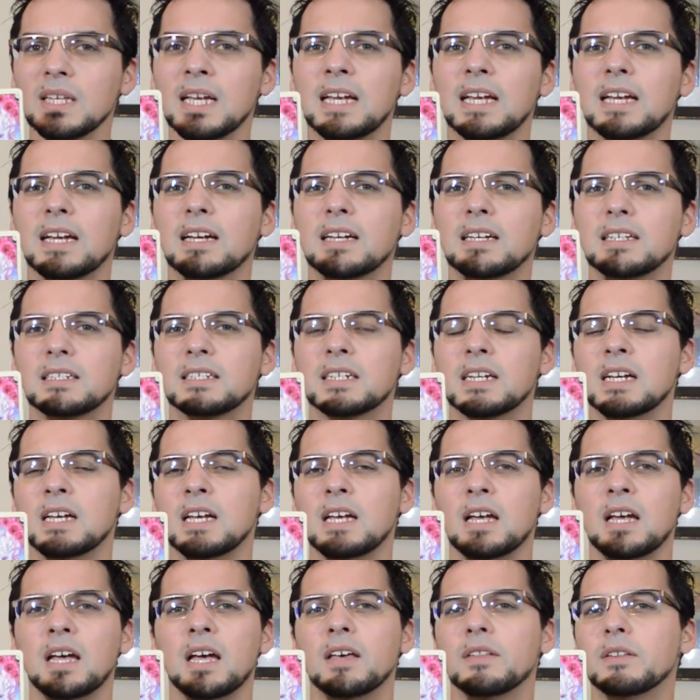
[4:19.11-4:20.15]
And
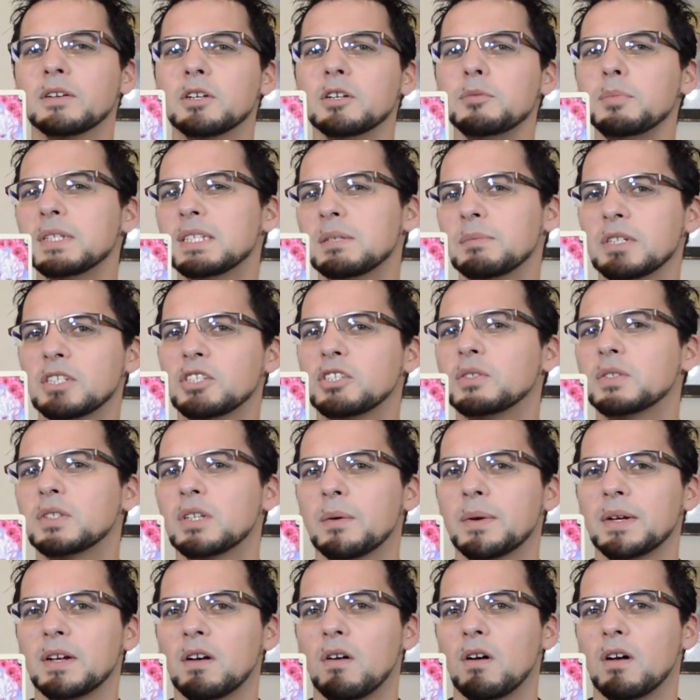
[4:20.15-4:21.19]
there could be some issues
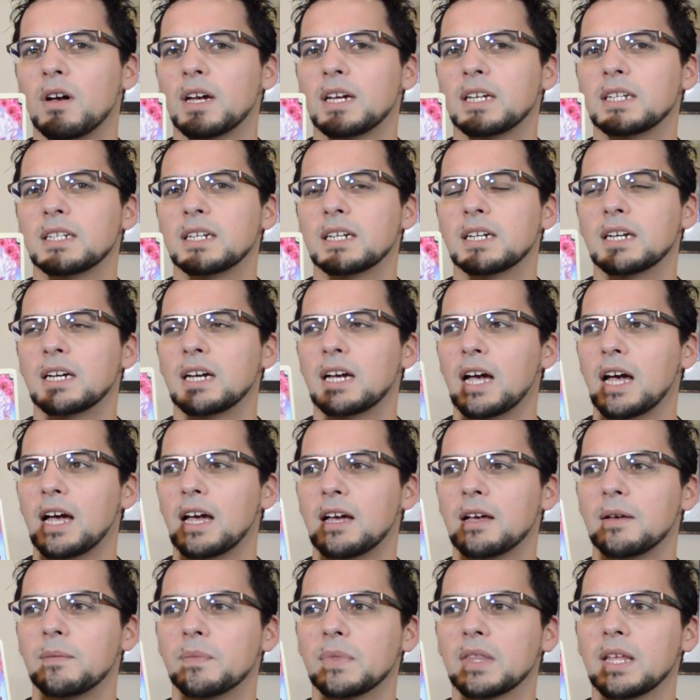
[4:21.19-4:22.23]
going on
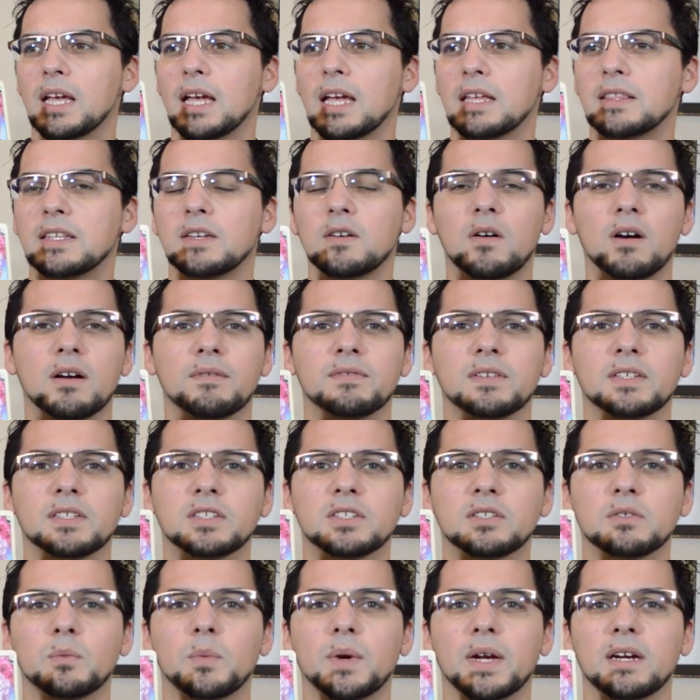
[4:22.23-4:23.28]
at the
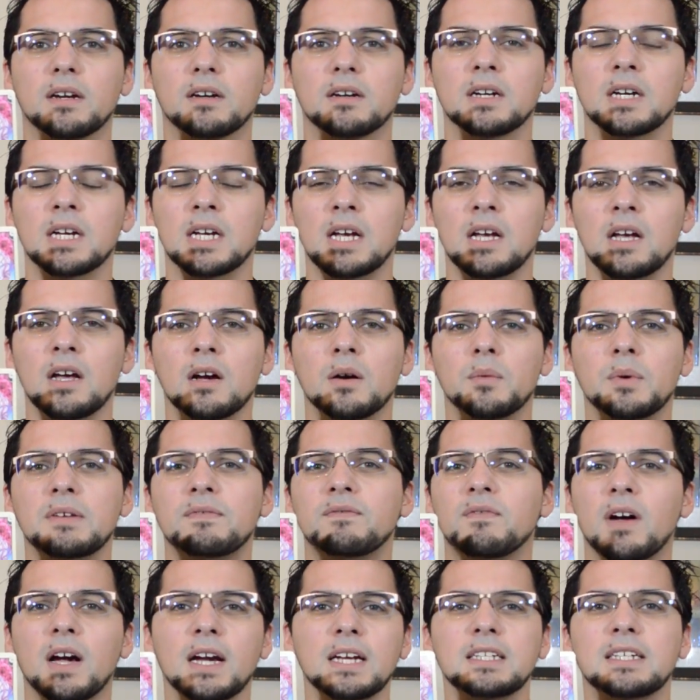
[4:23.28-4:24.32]
office where we
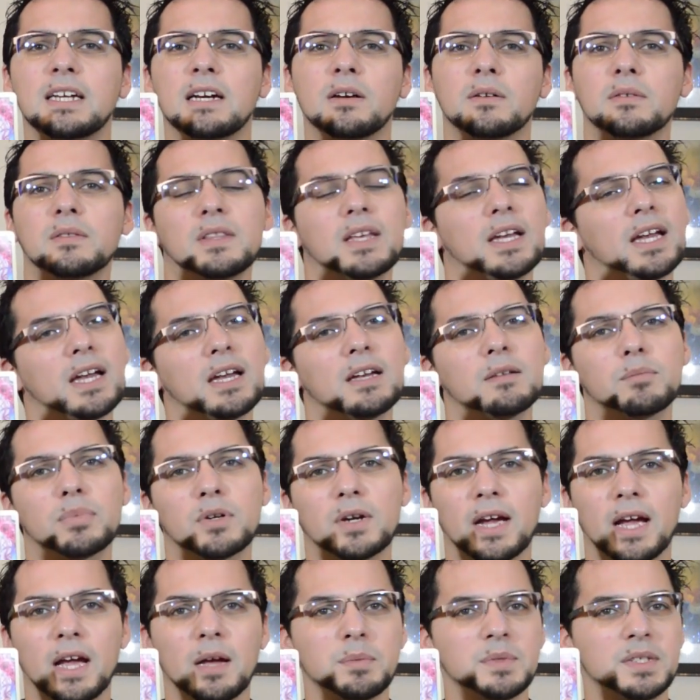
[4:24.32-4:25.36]
find out that
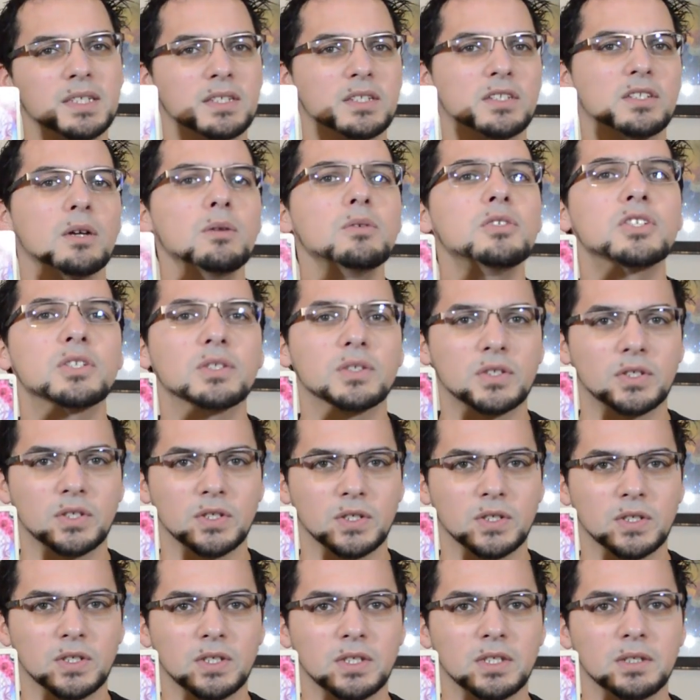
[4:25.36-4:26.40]
perhaps a social
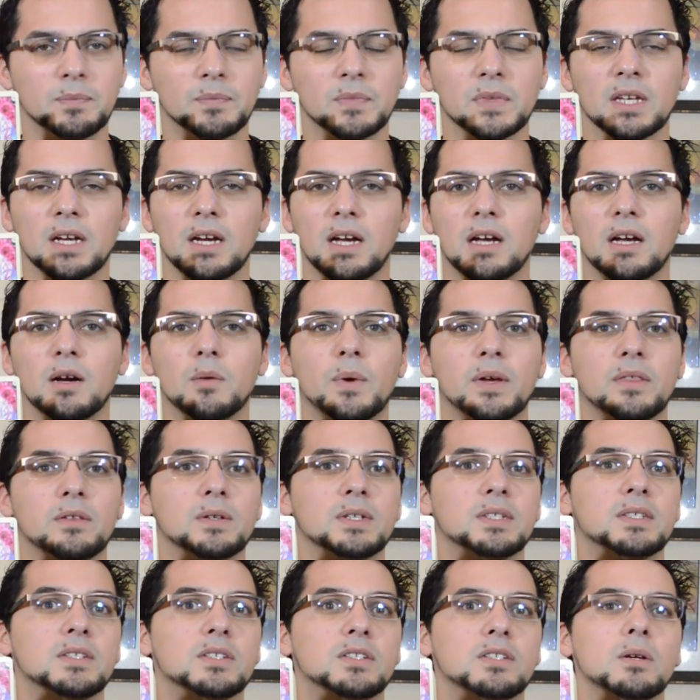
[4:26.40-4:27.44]
circle, whether
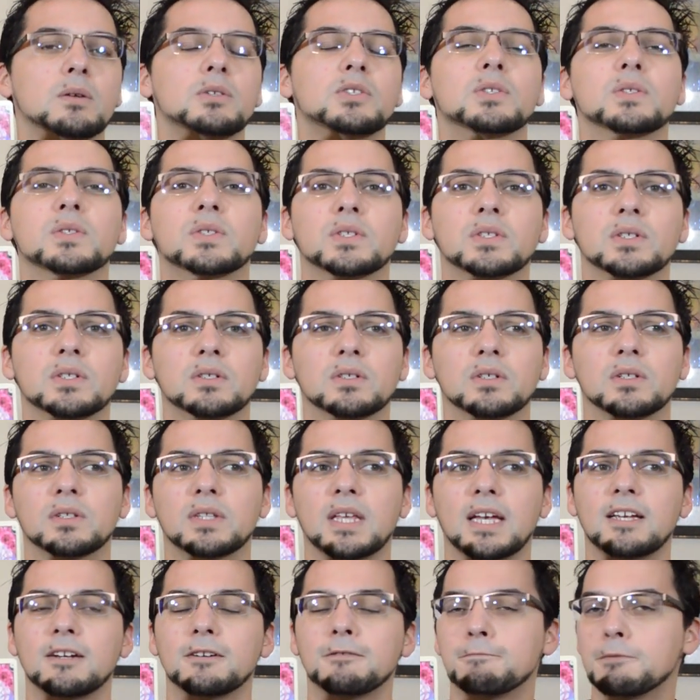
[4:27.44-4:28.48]
it's a social circle
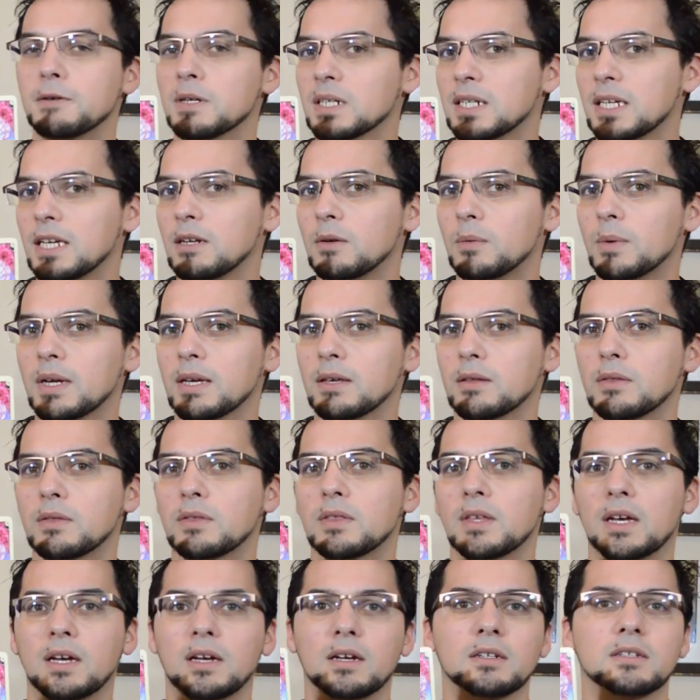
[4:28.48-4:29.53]
that you're working with,
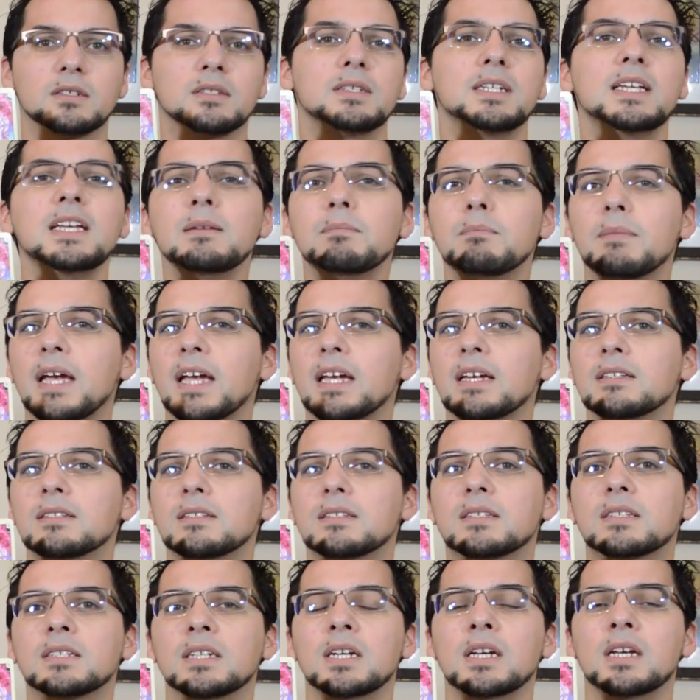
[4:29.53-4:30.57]

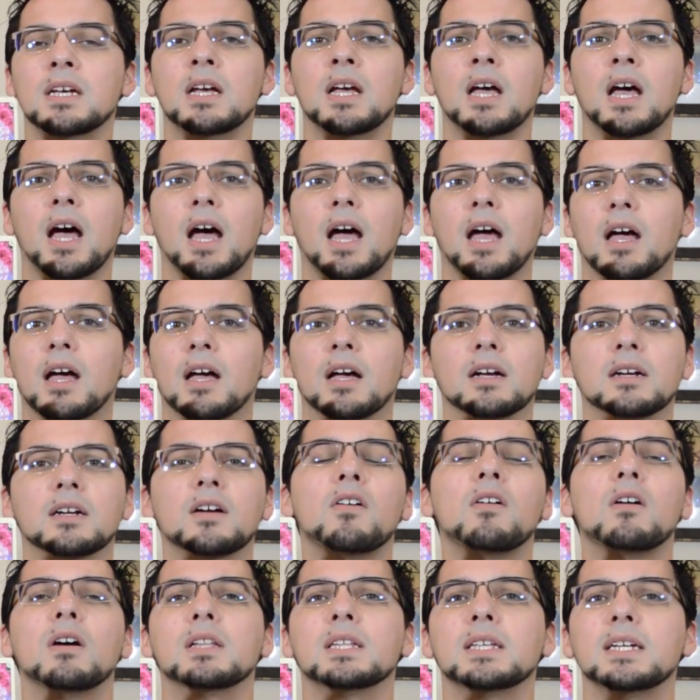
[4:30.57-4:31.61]
teammates,
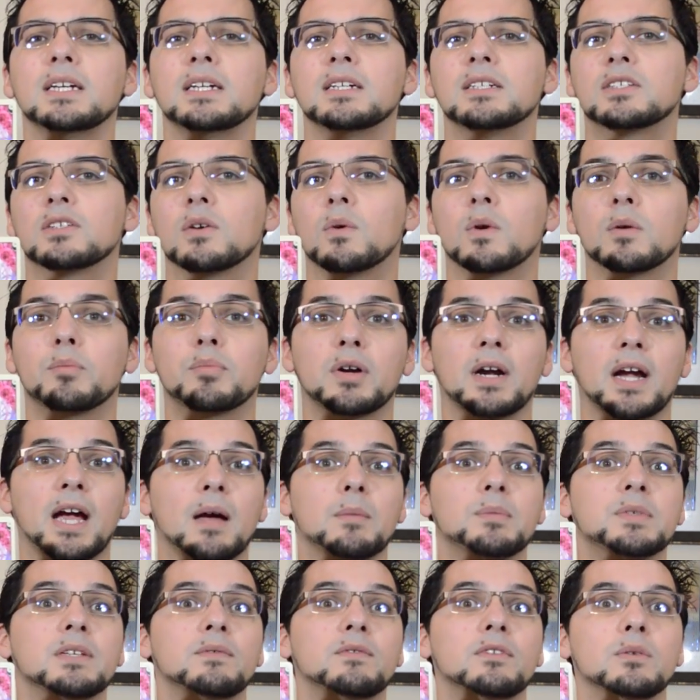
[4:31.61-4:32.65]
colleagues, or
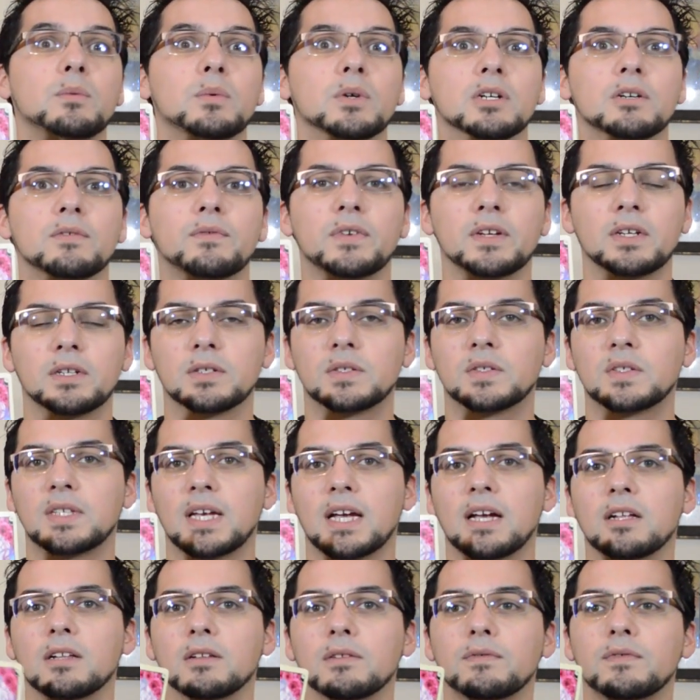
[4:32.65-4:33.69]
perhaps if you work for
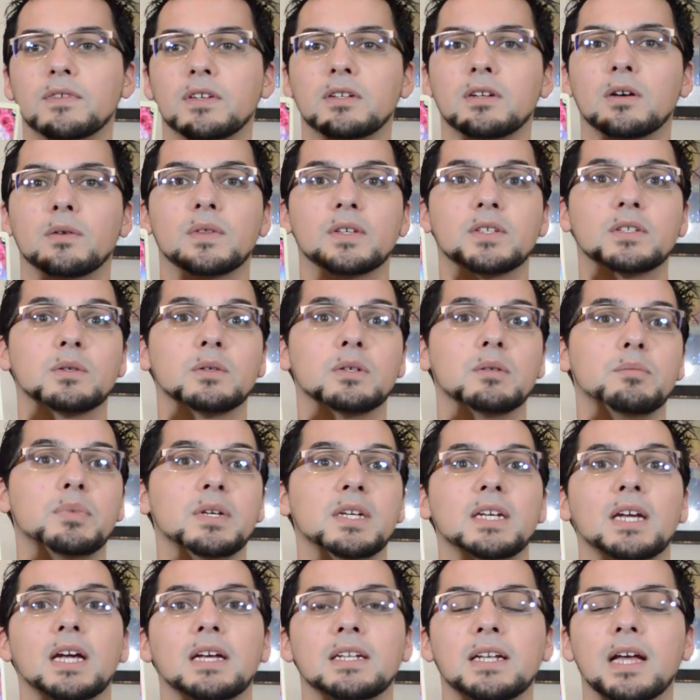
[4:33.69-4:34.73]
yourself, this could
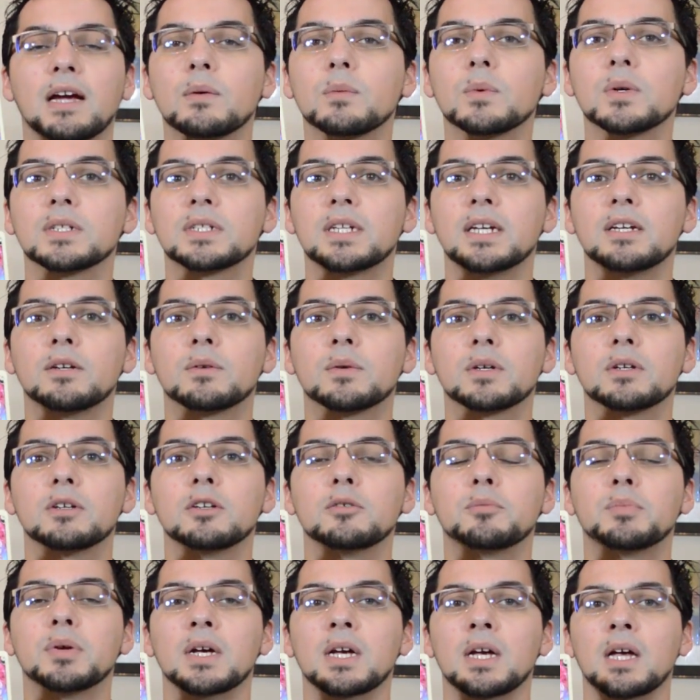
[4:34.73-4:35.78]
be a networking
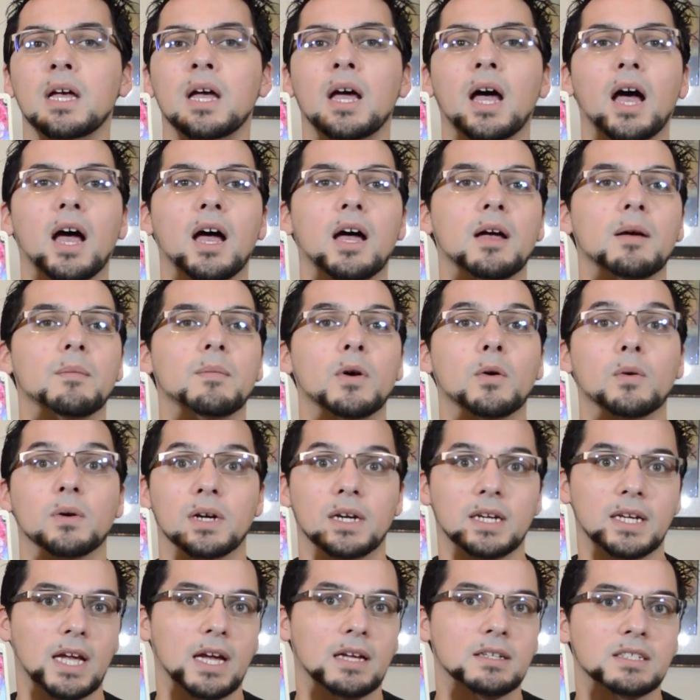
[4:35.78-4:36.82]
group, or
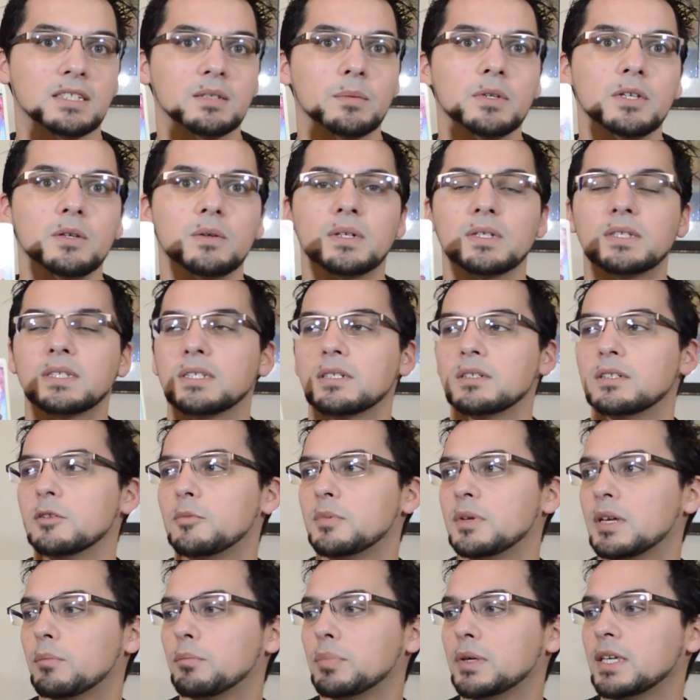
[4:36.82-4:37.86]
again, somebody you consider to
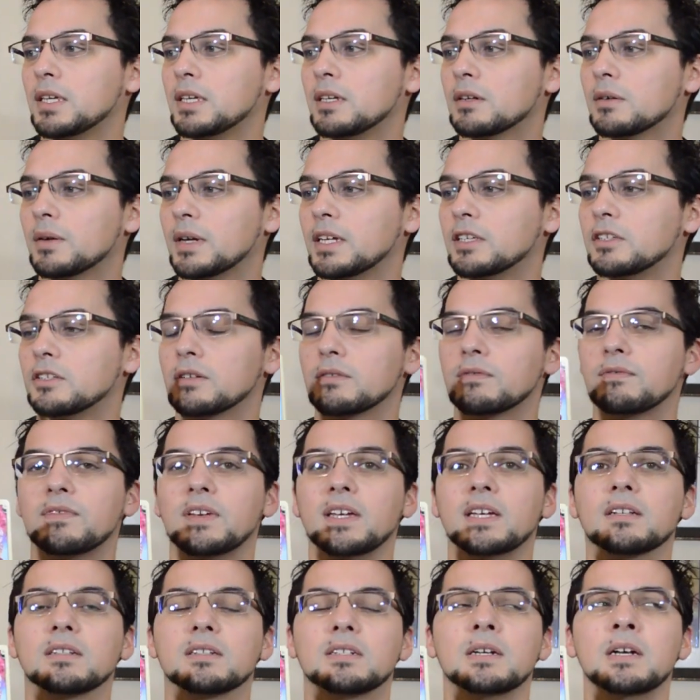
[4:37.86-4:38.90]
be a peer in your
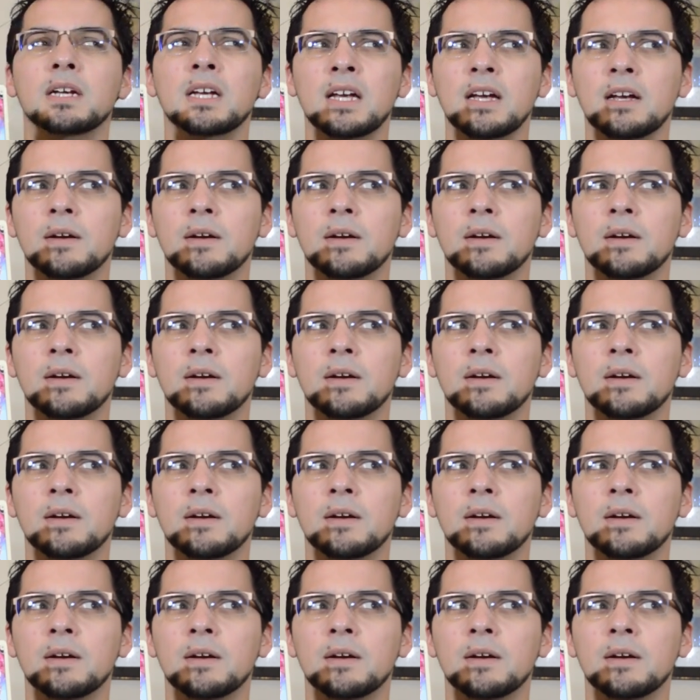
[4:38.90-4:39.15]
field.